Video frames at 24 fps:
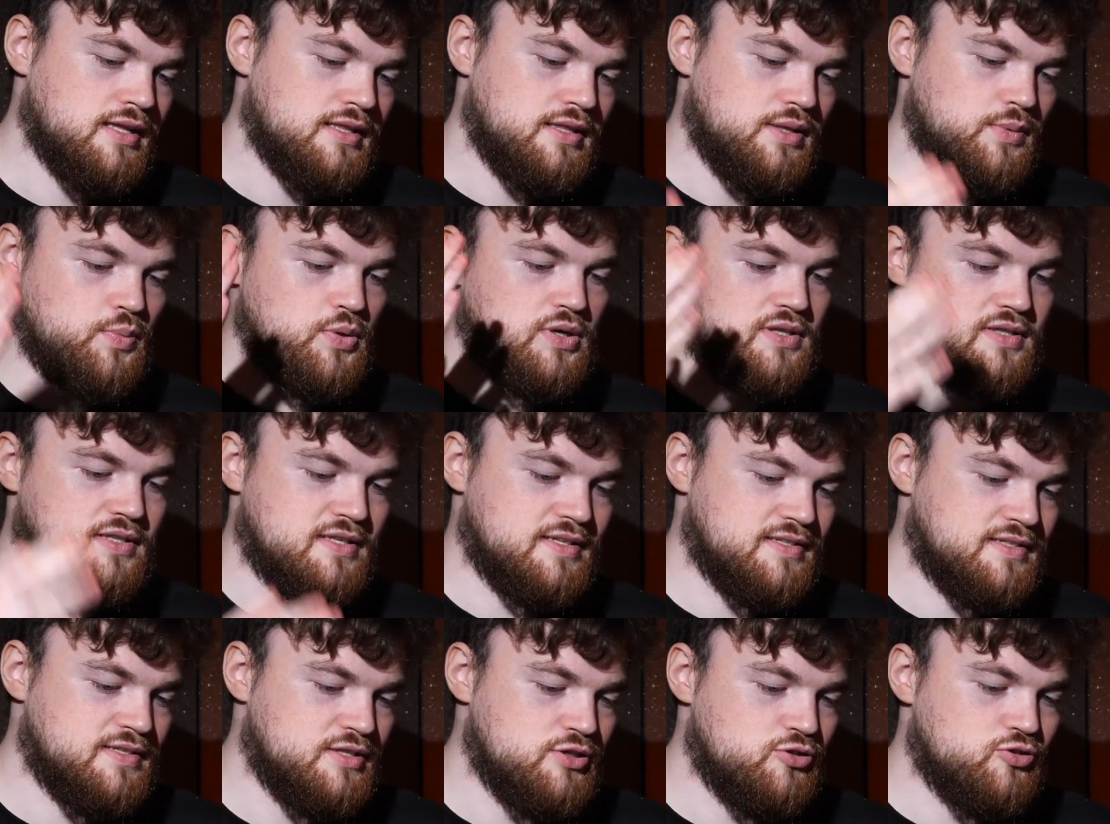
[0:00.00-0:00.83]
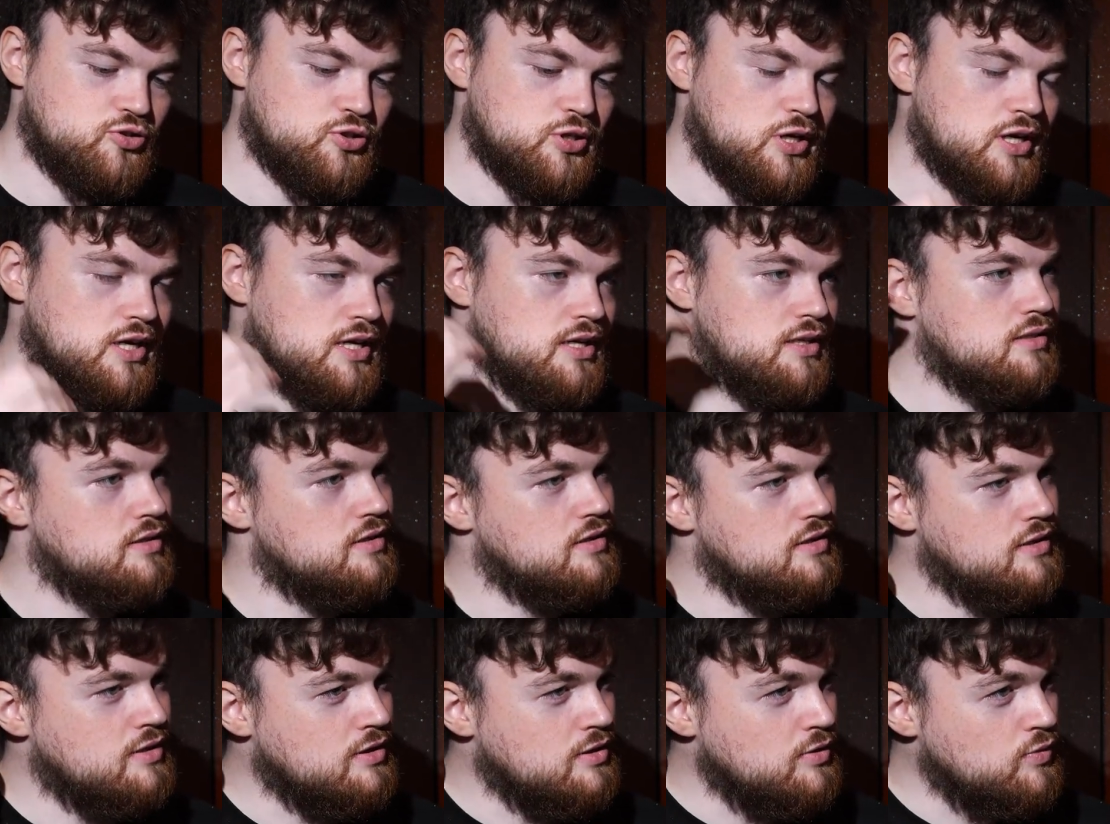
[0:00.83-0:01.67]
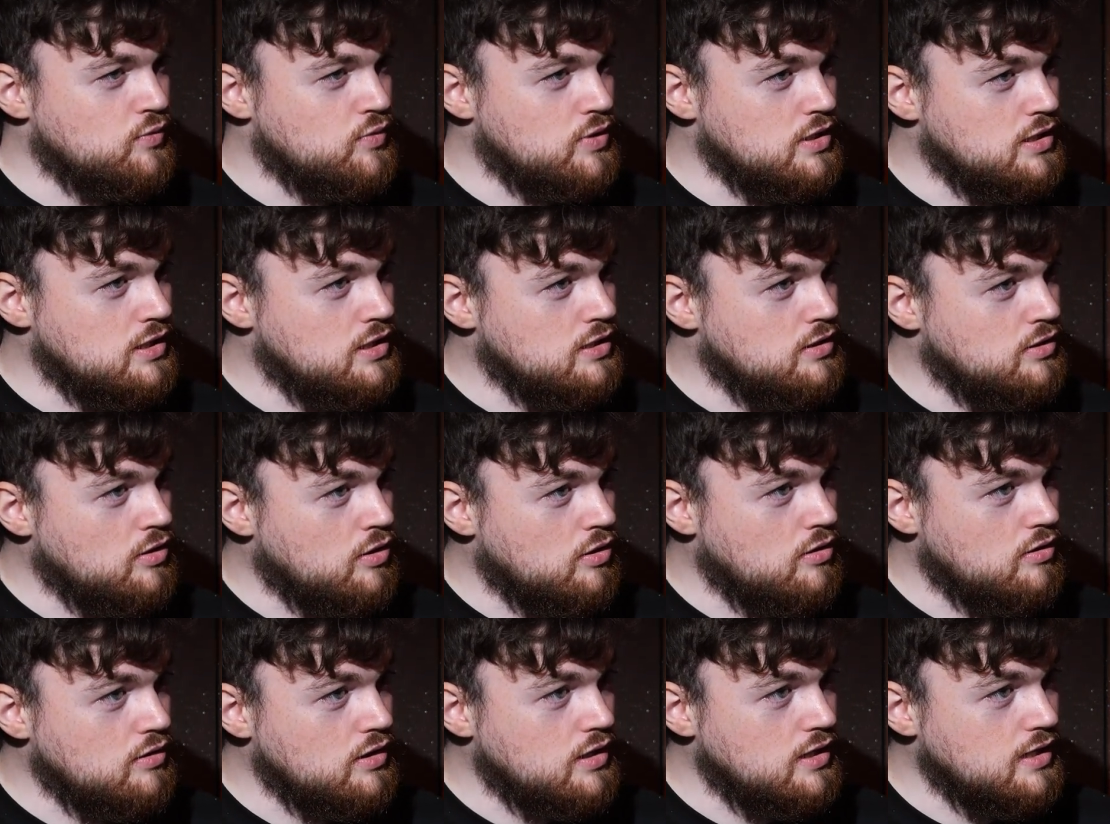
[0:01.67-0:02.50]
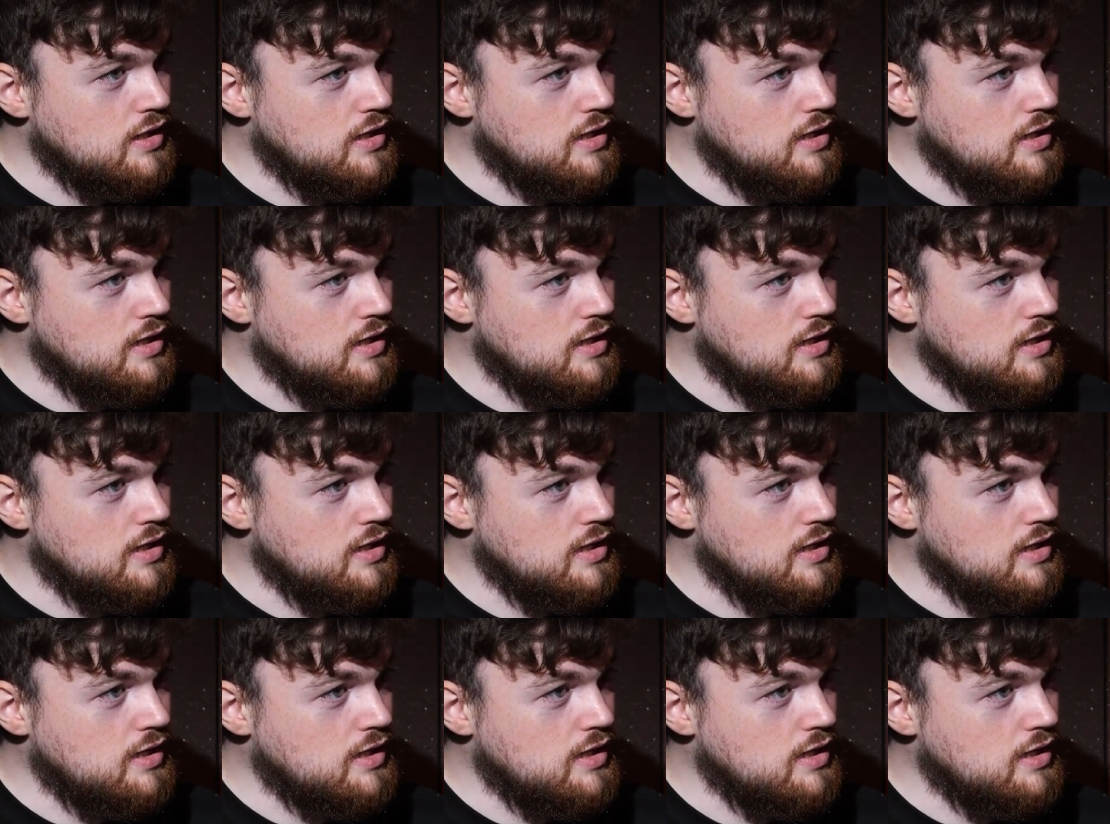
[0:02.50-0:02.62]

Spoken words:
dependency chain really long,